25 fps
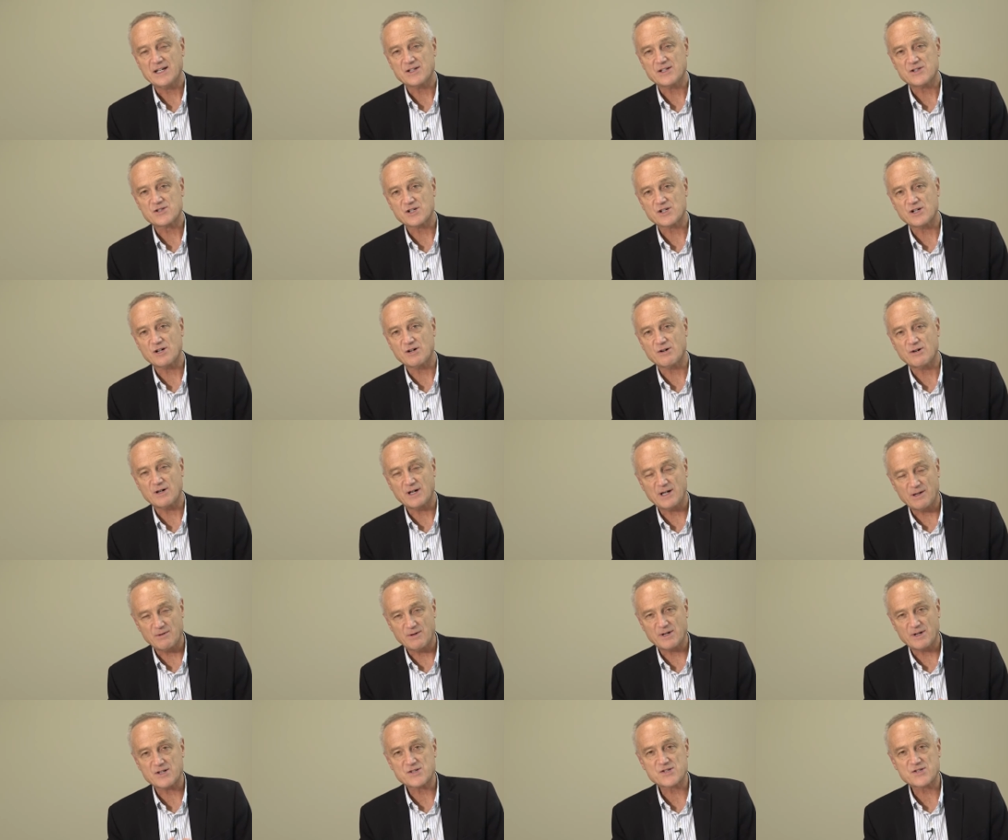And so
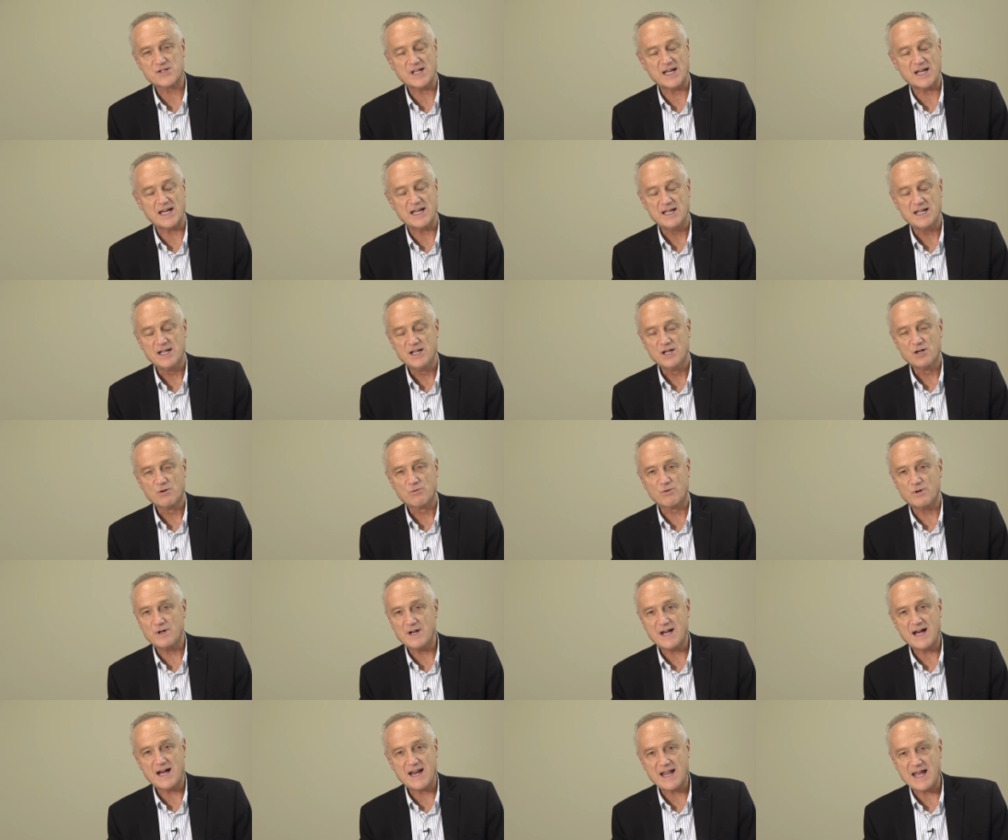I want to say,
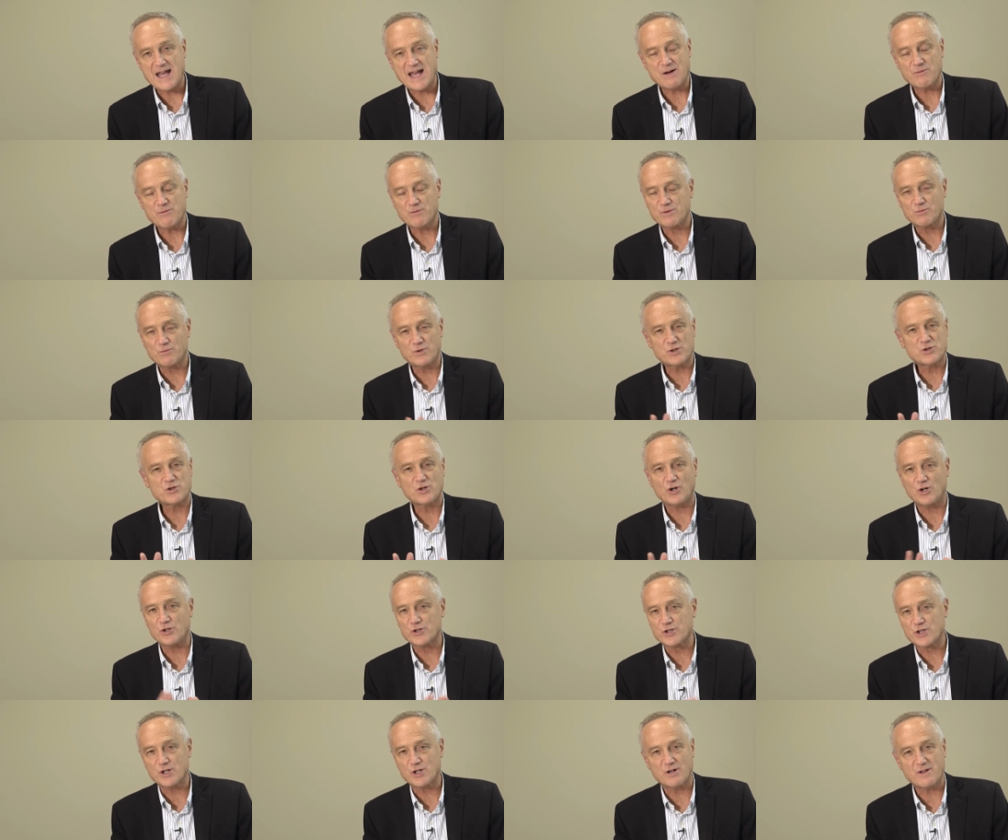we're not at, when we're
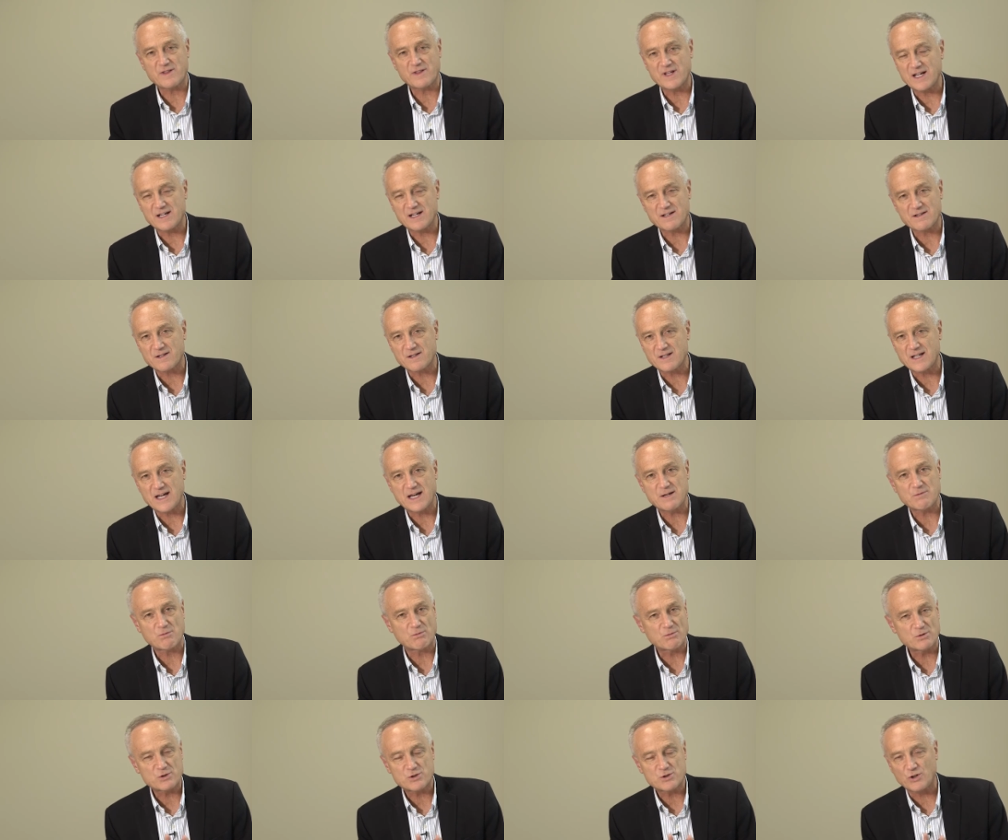told to go to the end of the
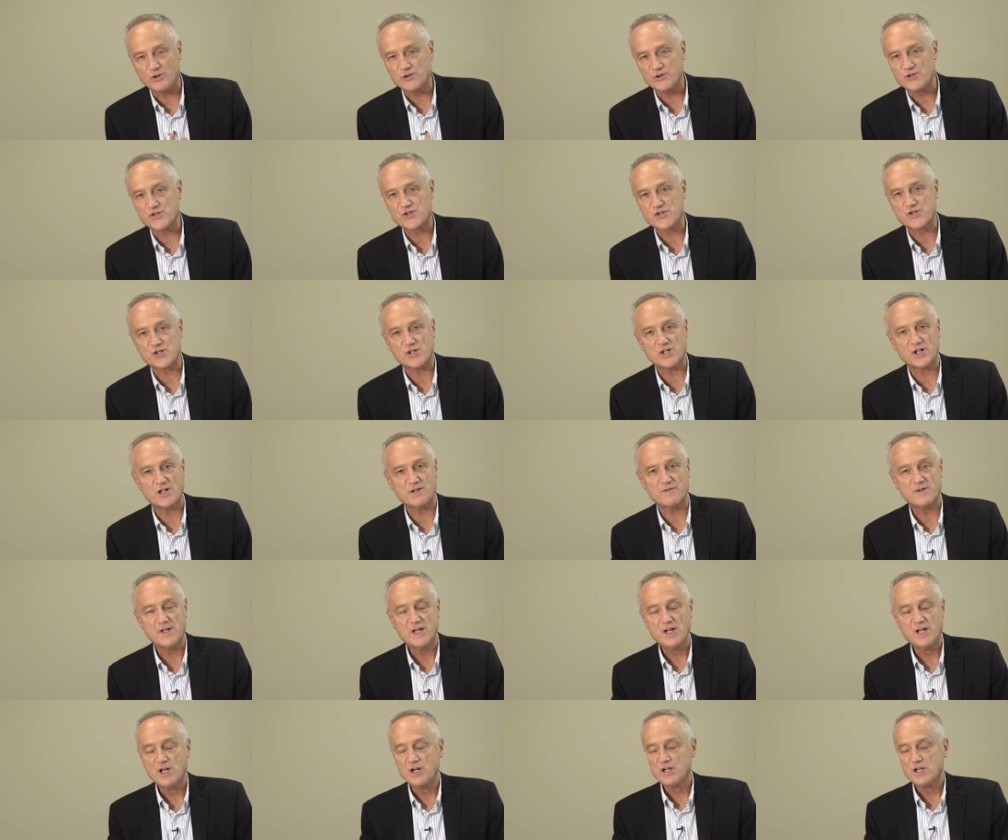line, when we're told to
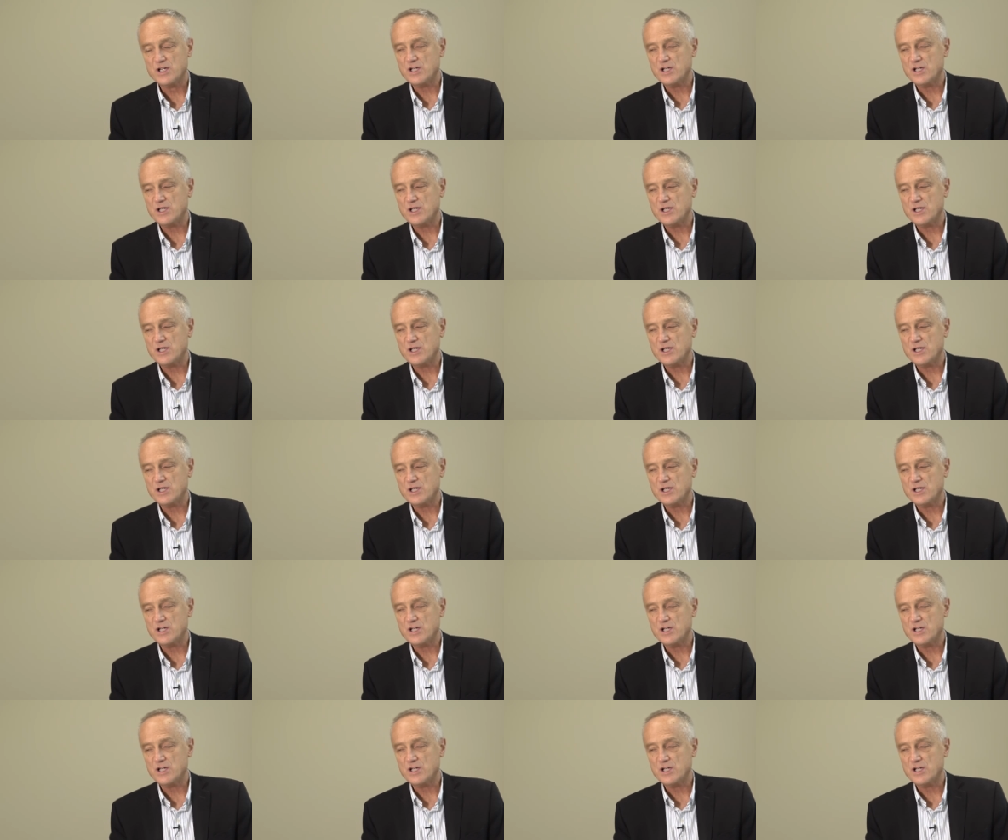serve,